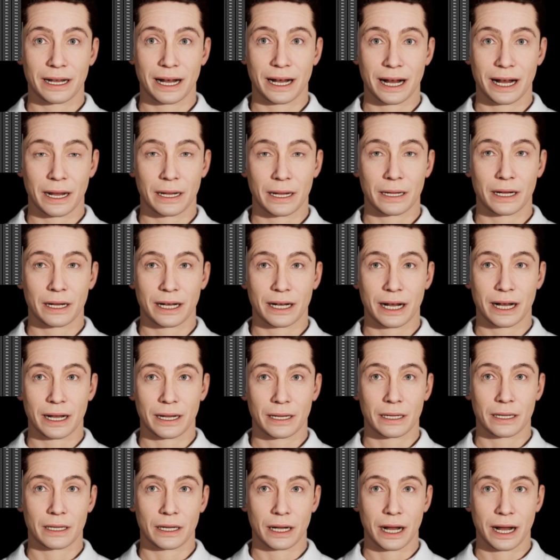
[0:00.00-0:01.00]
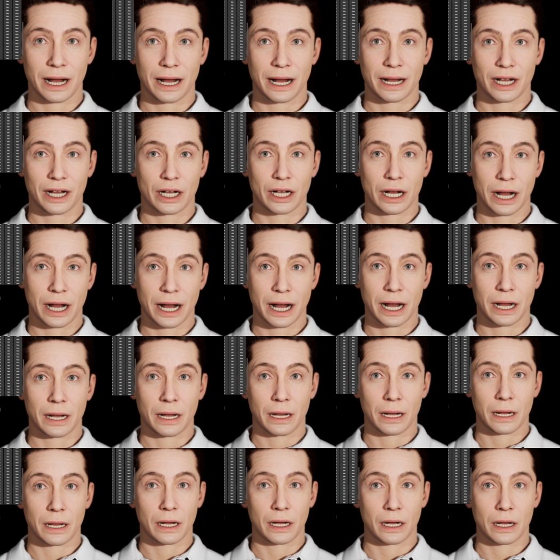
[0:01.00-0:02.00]
Um, it's at 0.8. It should actually
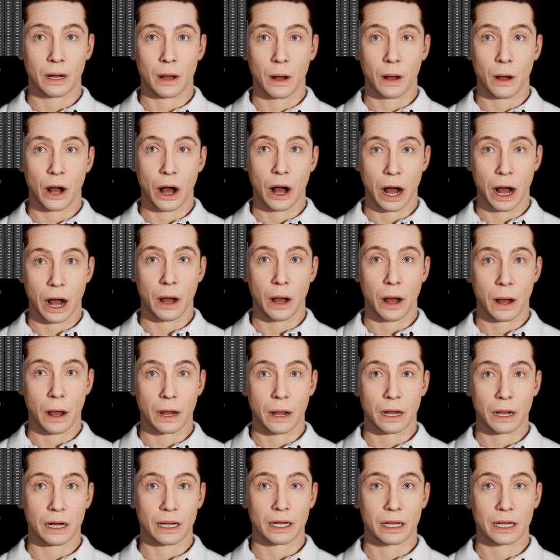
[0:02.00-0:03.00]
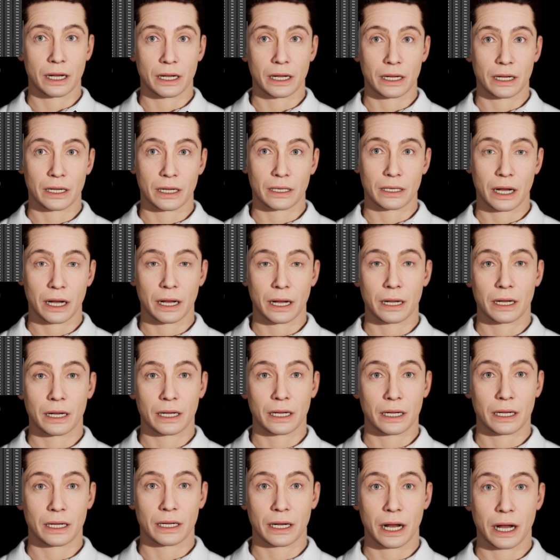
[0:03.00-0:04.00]
be point, uh, 1.0, right?
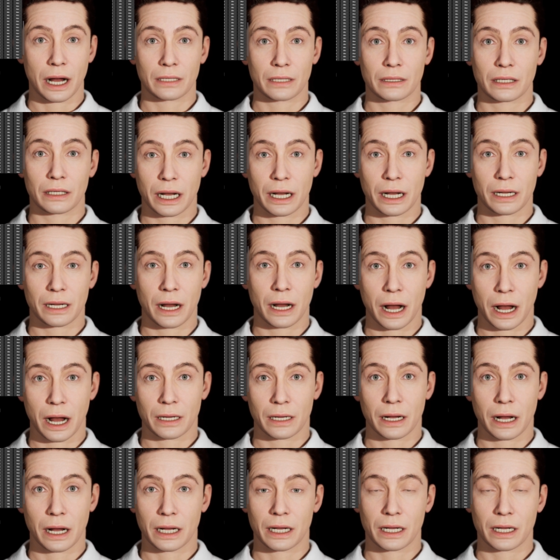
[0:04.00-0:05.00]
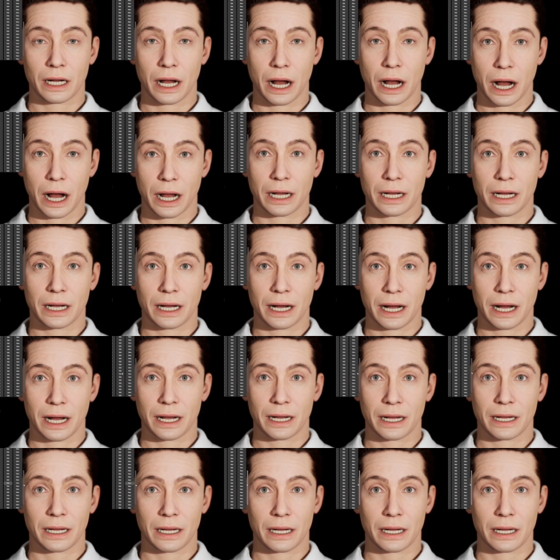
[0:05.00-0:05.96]
Because I'm raising my eyebrows as high as I can.